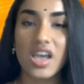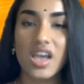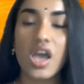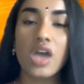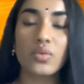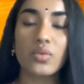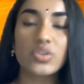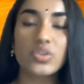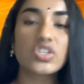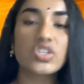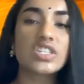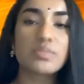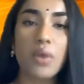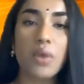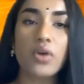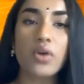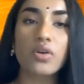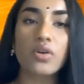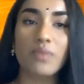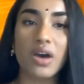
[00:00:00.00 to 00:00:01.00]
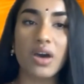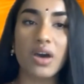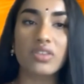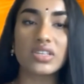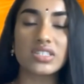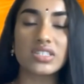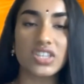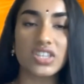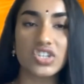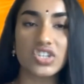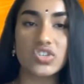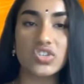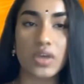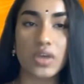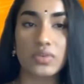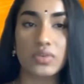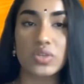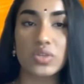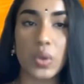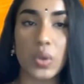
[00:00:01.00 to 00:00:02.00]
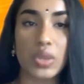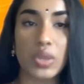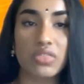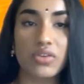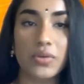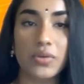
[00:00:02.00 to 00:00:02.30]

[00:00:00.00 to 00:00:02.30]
in which they spoke about these issues I was going through.